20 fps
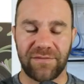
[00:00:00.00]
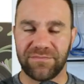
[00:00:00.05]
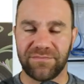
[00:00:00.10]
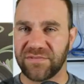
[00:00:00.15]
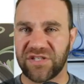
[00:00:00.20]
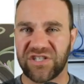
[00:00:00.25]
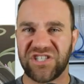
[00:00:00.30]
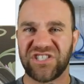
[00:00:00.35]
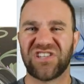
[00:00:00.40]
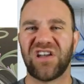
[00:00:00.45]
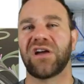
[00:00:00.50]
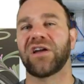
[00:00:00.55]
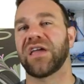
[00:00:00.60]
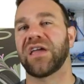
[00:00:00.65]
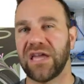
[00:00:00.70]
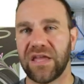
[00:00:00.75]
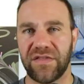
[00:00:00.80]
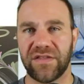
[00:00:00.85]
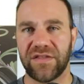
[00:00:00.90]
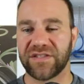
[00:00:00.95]

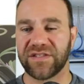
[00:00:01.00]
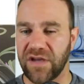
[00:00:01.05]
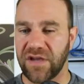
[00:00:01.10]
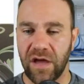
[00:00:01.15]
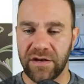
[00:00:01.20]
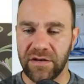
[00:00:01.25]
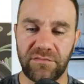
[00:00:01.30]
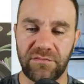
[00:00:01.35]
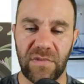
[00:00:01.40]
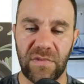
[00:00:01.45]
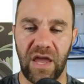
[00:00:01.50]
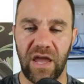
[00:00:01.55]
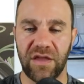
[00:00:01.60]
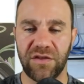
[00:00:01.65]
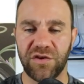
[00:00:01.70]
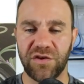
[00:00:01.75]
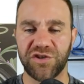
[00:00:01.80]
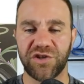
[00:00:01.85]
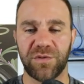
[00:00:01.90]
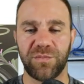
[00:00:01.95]
sucking in the sun,
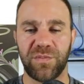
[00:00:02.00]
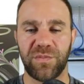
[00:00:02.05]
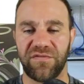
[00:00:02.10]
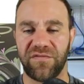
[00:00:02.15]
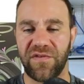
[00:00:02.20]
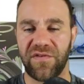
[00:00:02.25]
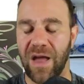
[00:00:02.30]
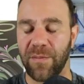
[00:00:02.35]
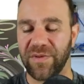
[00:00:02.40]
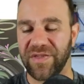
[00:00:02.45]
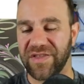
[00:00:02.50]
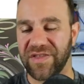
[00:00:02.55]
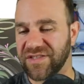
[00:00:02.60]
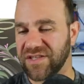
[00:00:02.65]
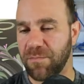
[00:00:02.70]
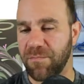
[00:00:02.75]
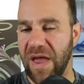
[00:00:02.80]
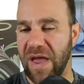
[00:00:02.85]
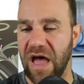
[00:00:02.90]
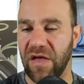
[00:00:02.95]
and you should be fine. But this is
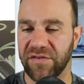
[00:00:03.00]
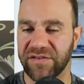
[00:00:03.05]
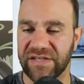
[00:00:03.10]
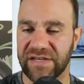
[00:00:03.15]
a balancing